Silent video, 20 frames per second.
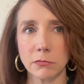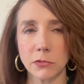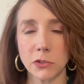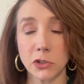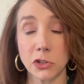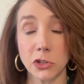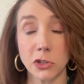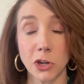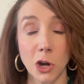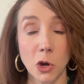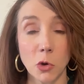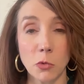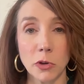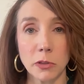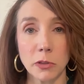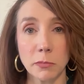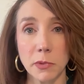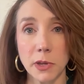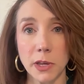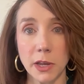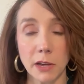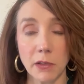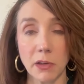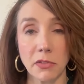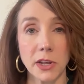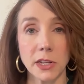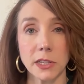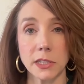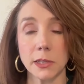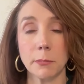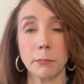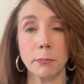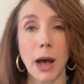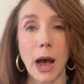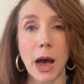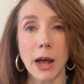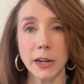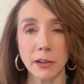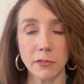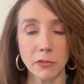stuck with me. I think it's the
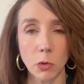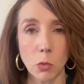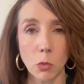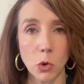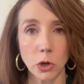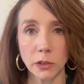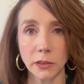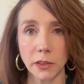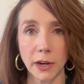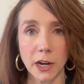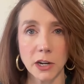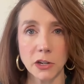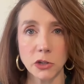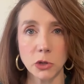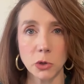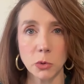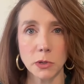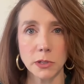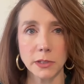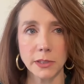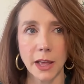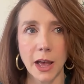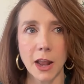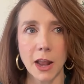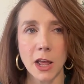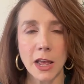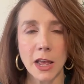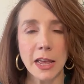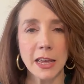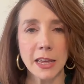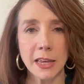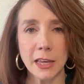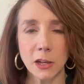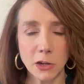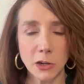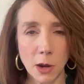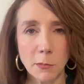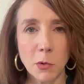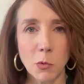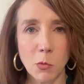body of the work that I do is that
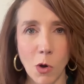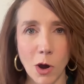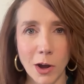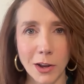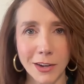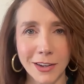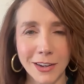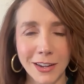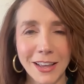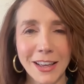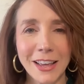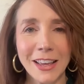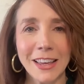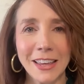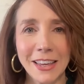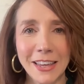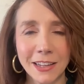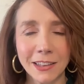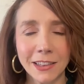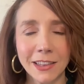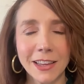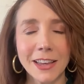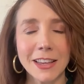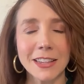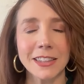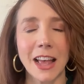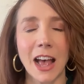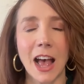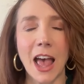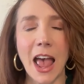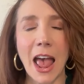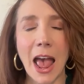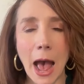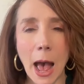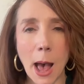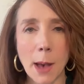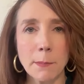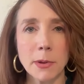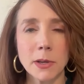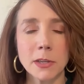number one, healing is
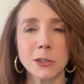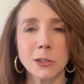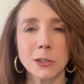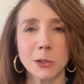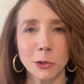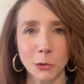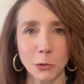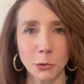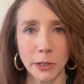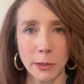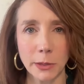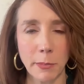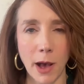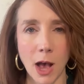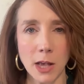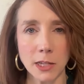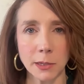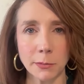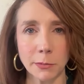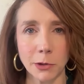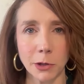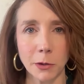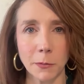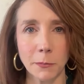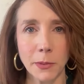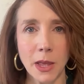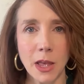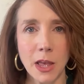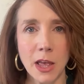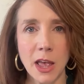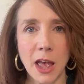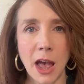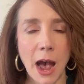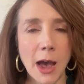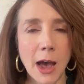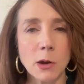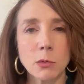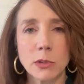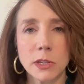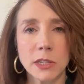absolutely possible.
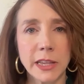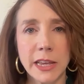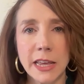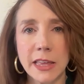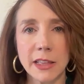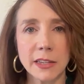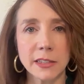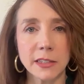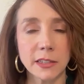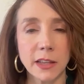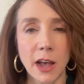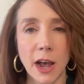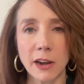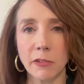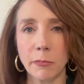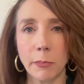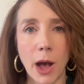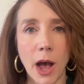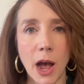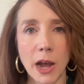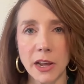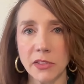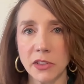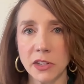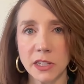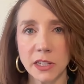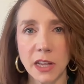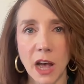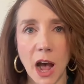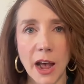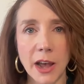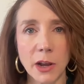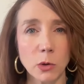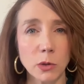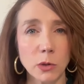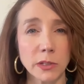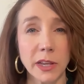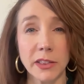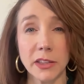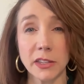I don't say this as kind of pie in the sky. I don't
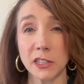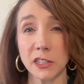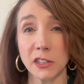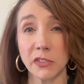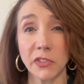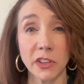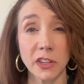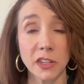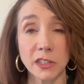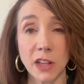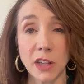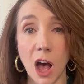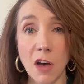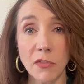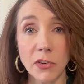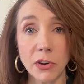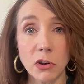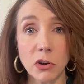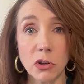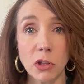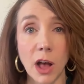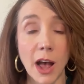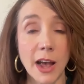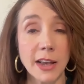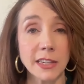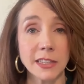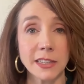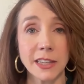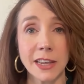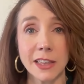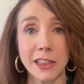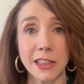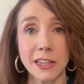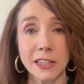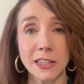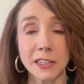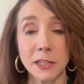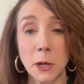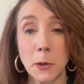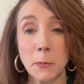say this as philosophical. I say
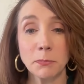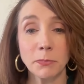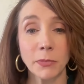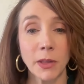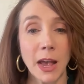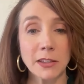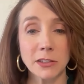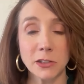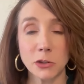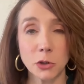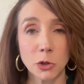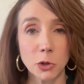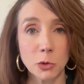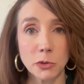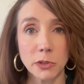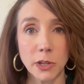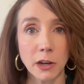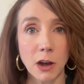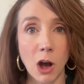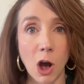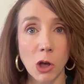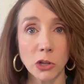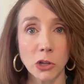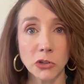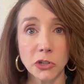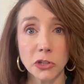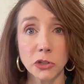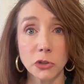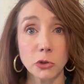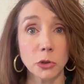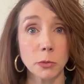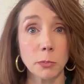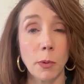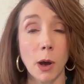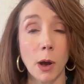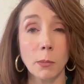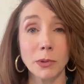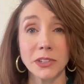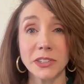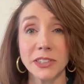this as a neuropsychologist who's
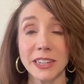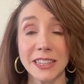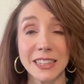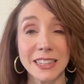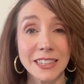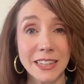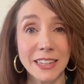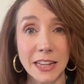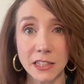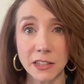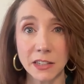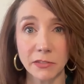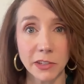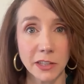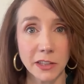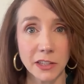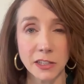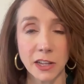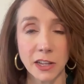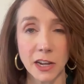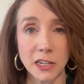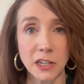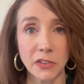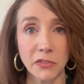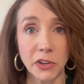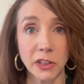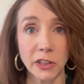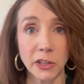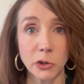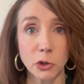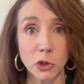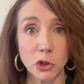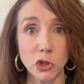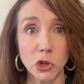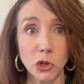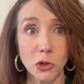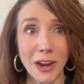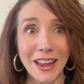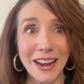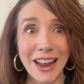published extensively in the scientific
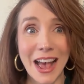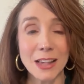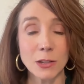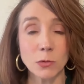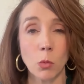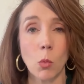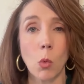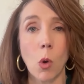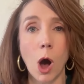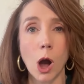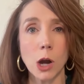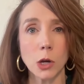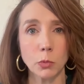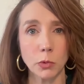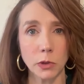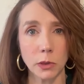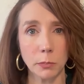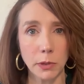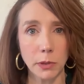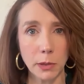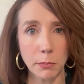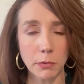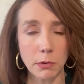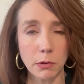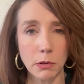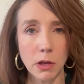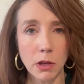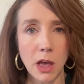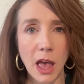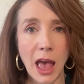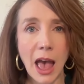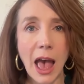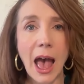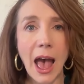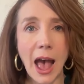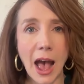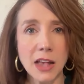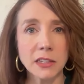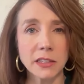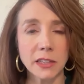literature and has walked with people
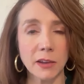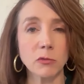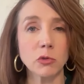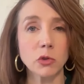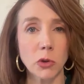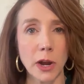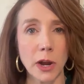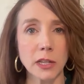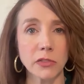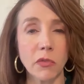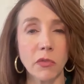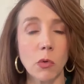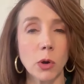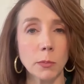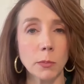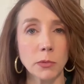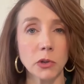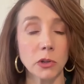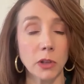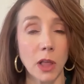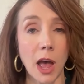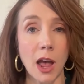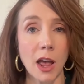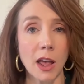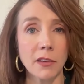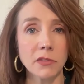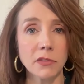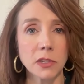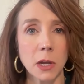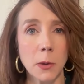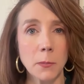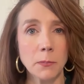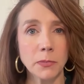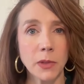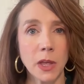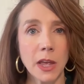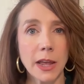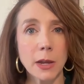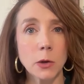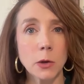as they've transformed their lives
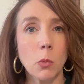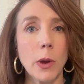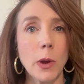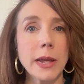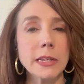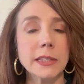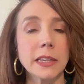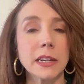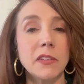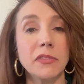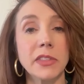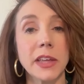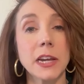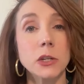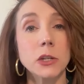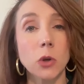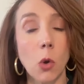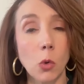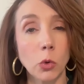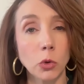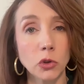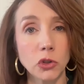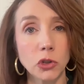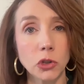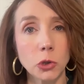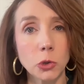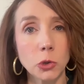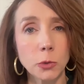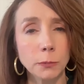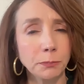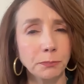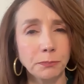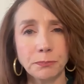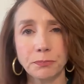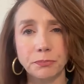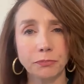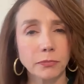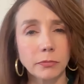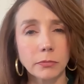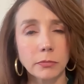in ways that if they told you,
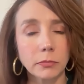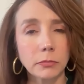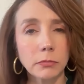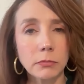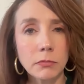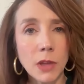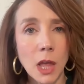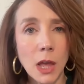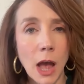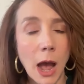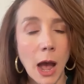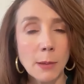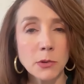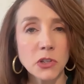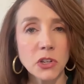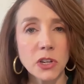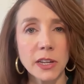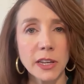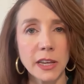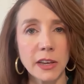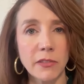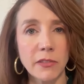I'm just going to